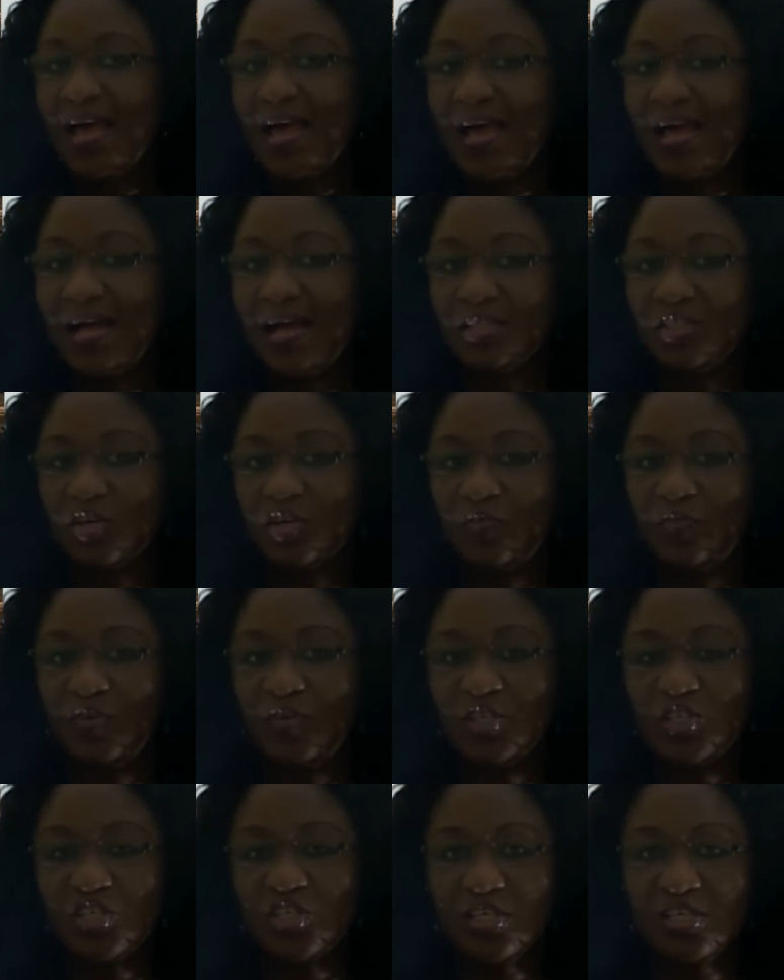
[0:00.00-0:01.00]
Health
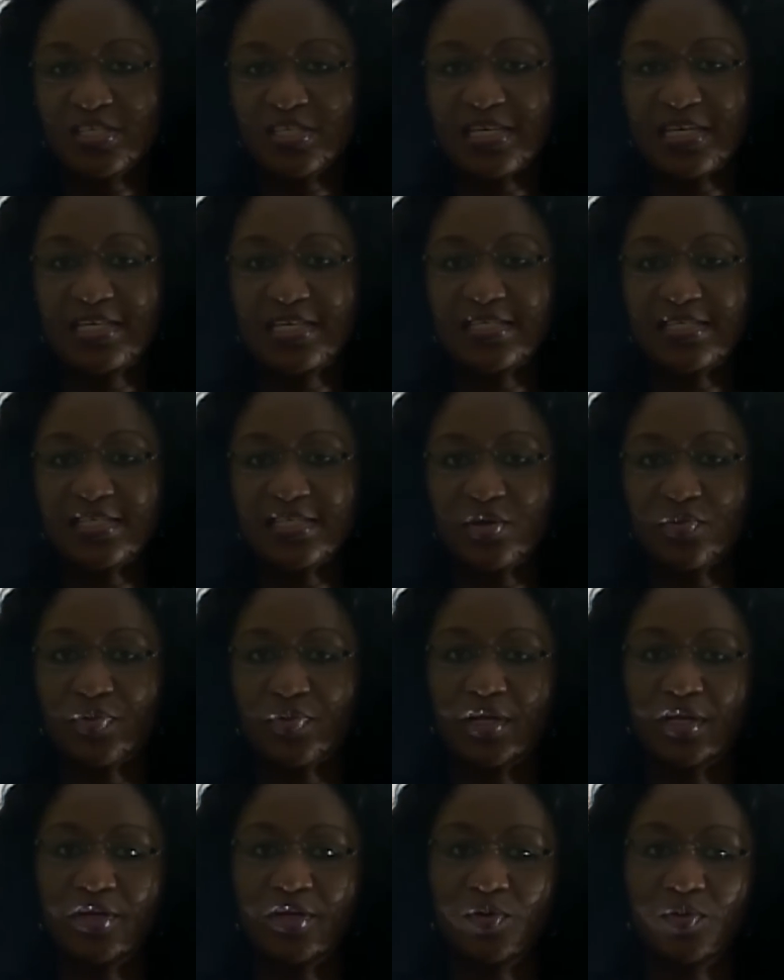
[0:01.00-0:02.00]
officials in
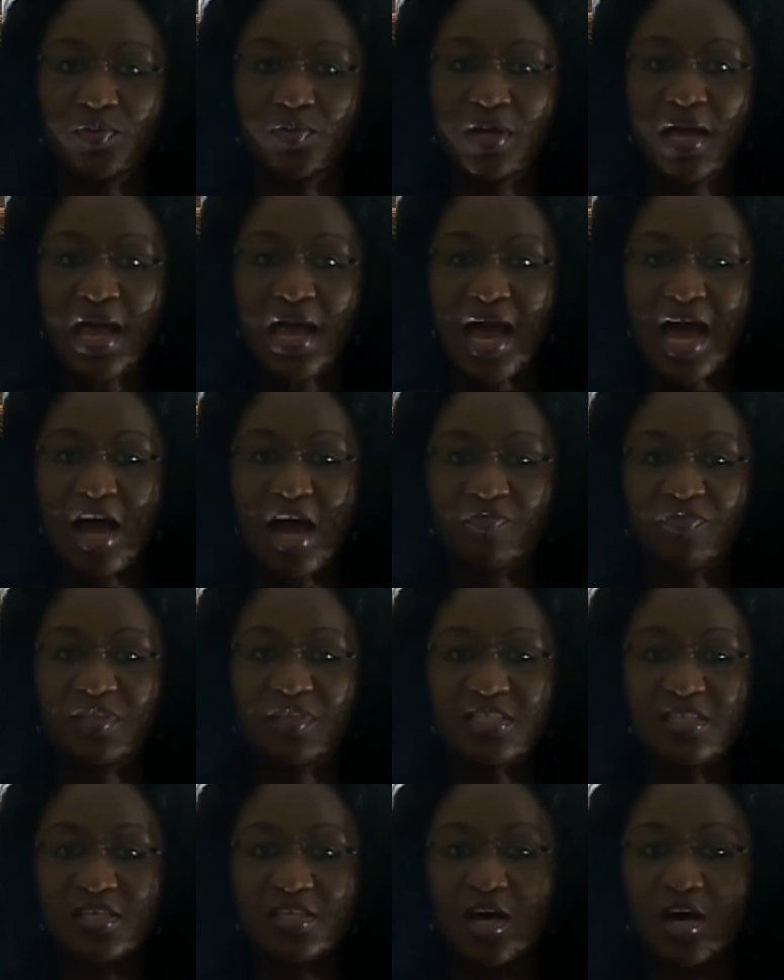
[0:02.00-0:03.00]
Sierra Leone have
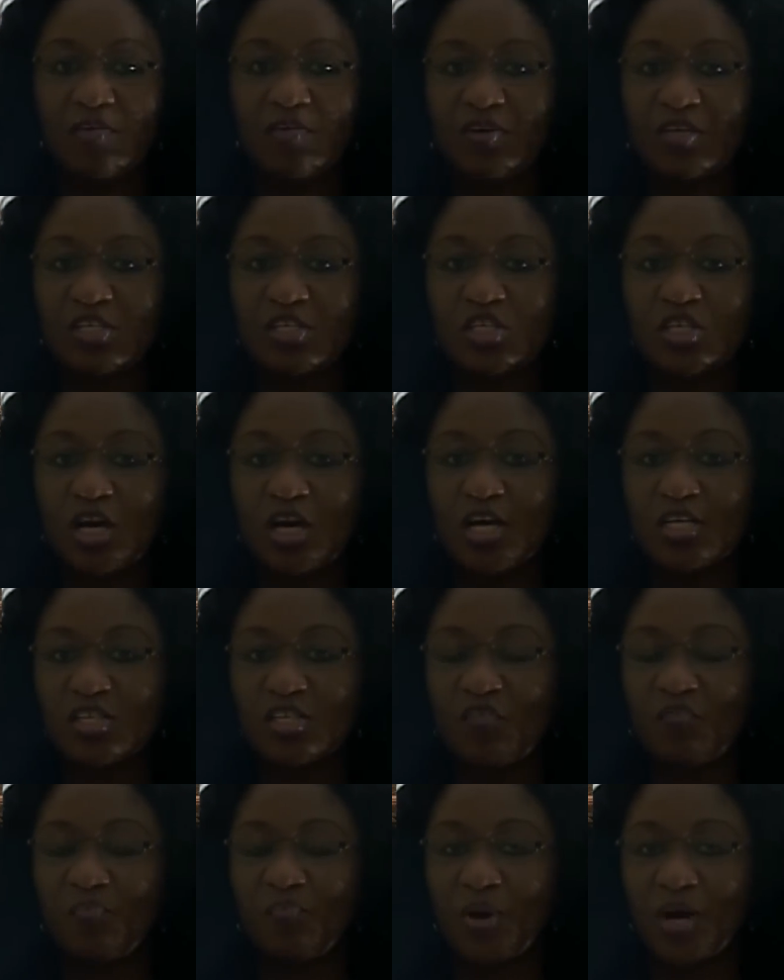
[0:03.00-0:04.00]
discovered scores
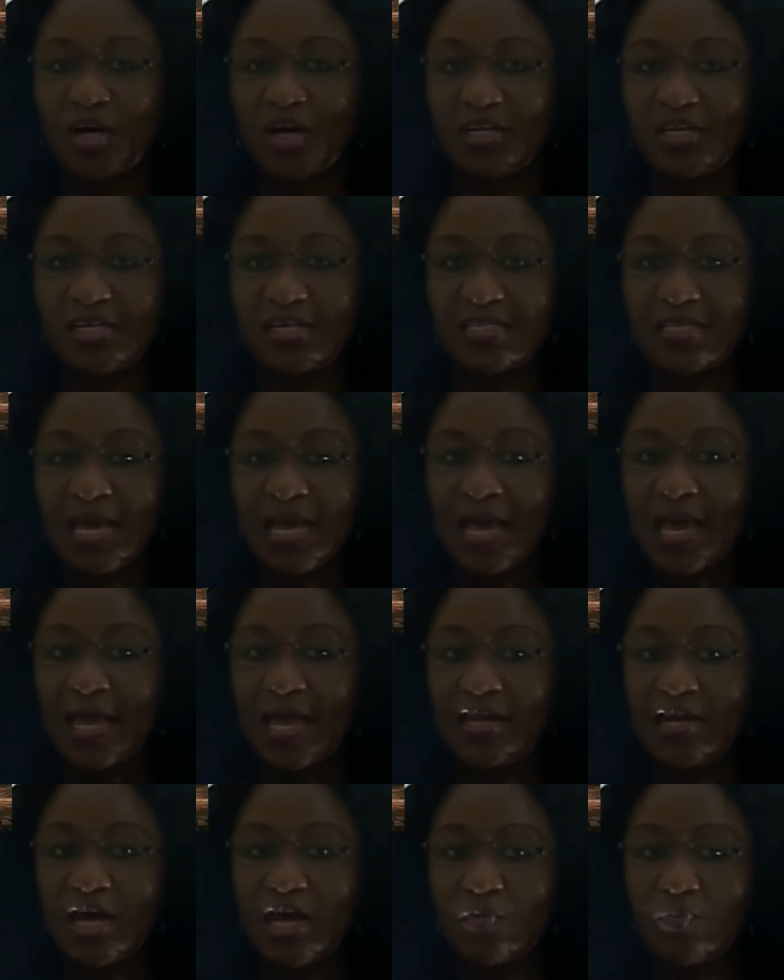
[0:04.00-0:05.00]
of bodies
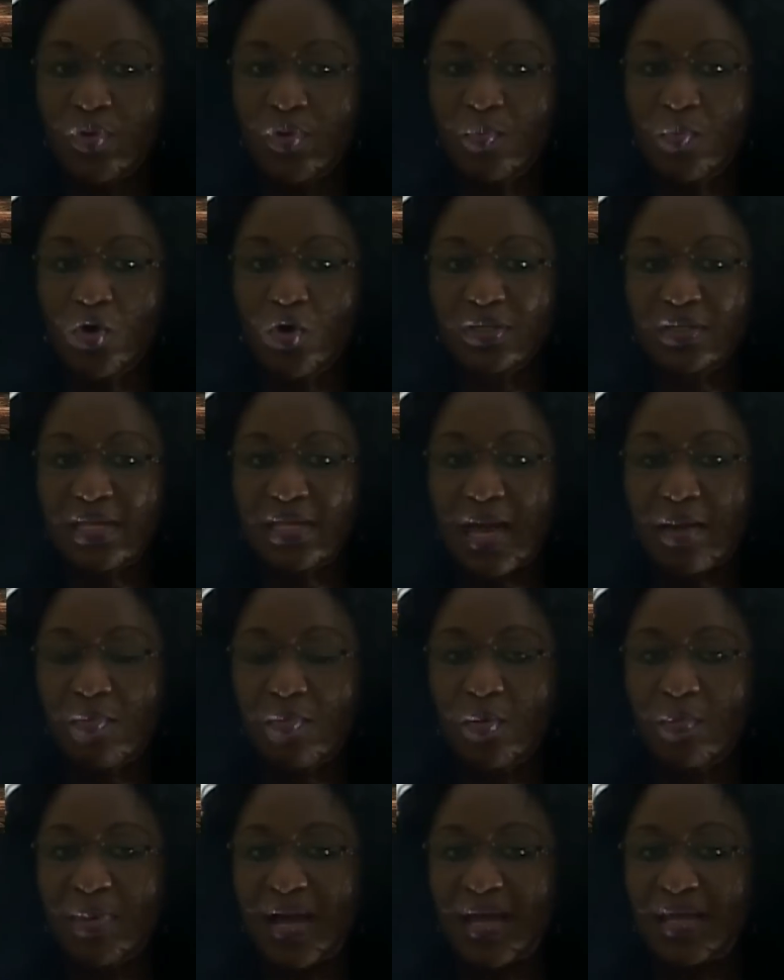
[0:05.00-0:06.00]
in a remote
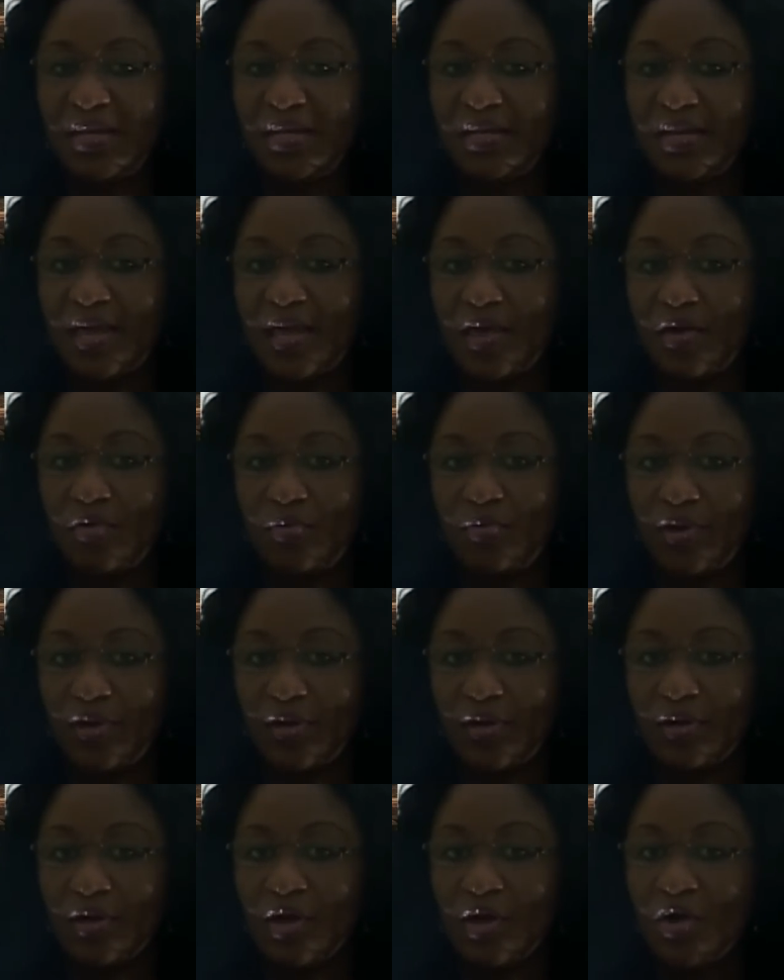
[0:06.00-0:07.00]
diamond mining
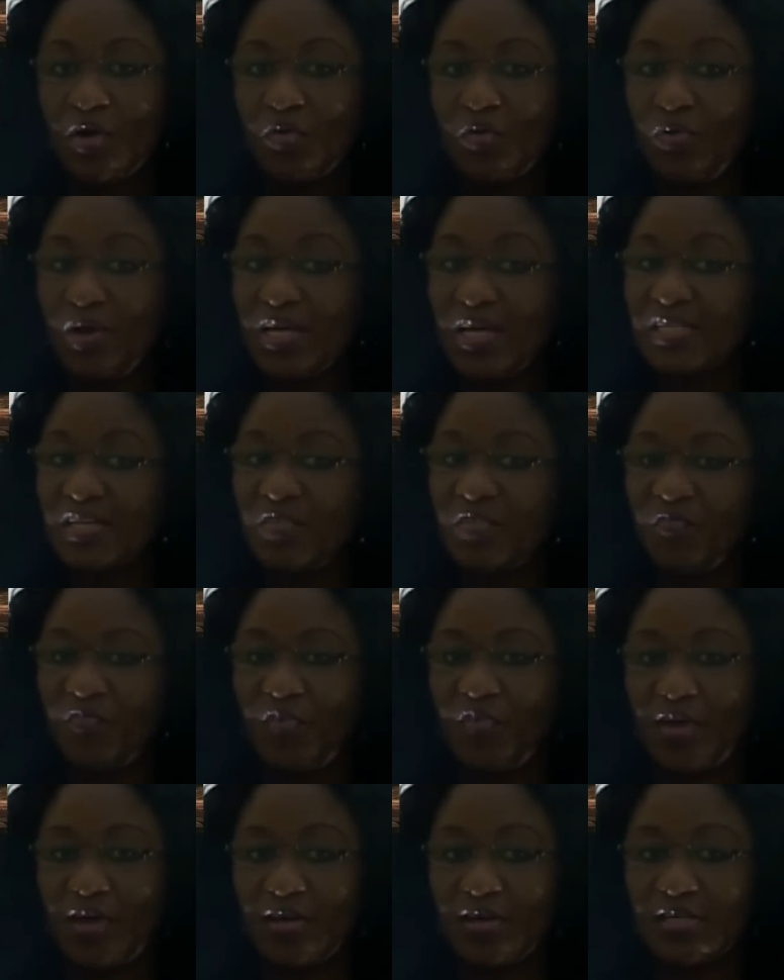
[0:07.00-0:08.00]
area, raising
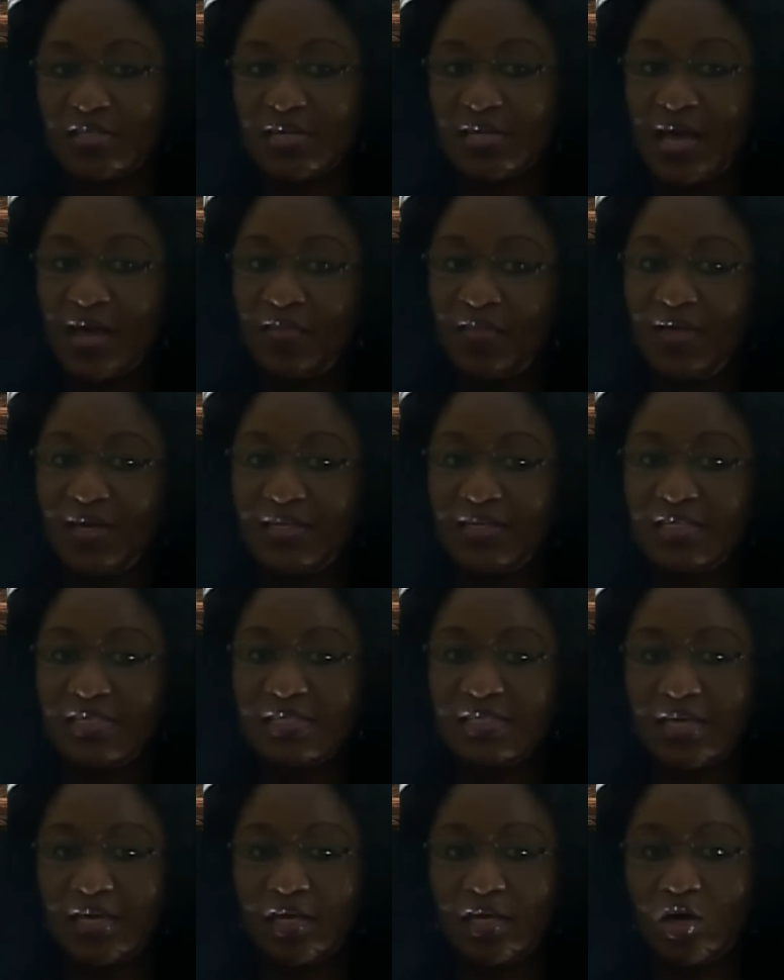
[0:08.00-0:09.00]
fears that the
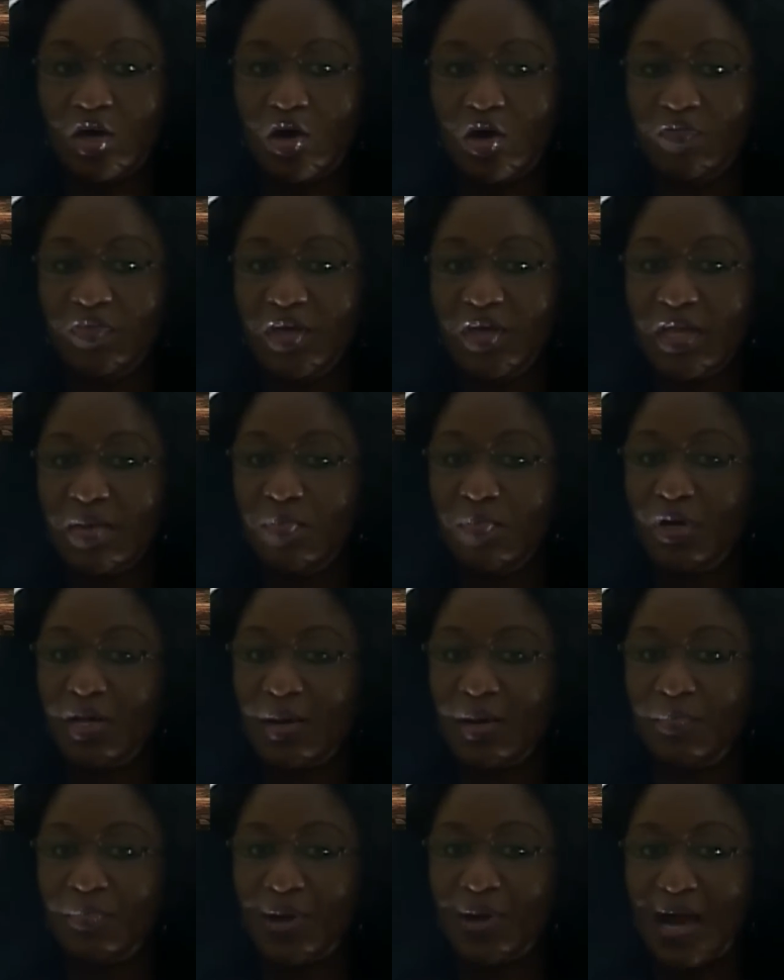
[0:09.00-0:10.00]
scale of the
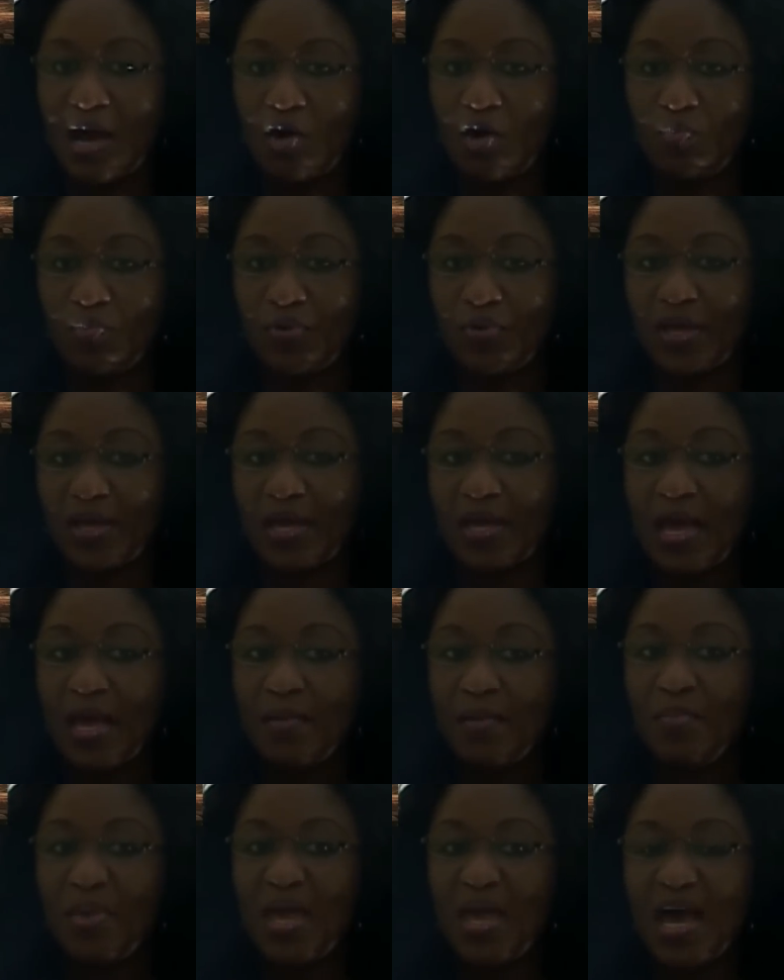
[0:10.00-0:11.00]
Ebola outbreak
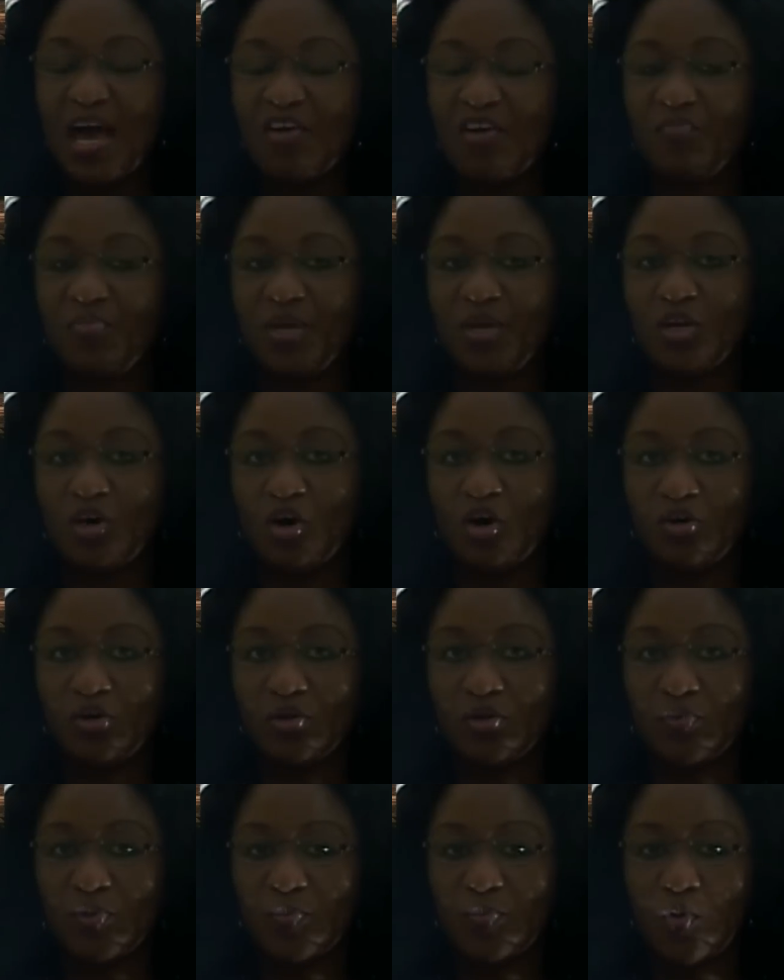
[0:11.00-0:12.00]
may have been
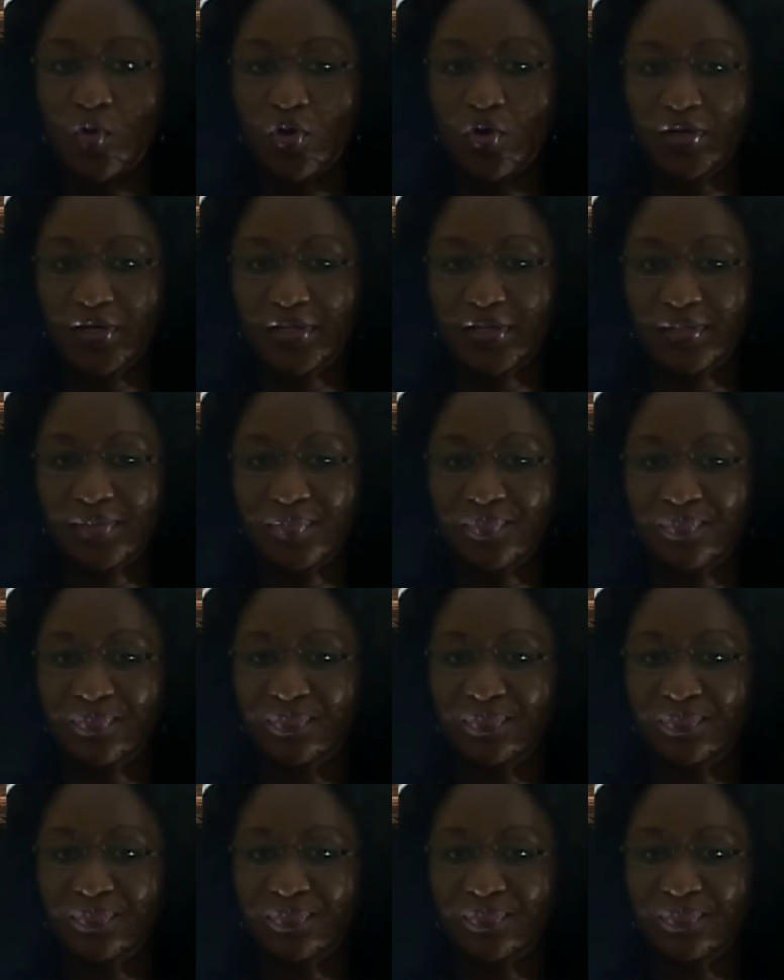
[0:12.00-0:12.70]
underreported.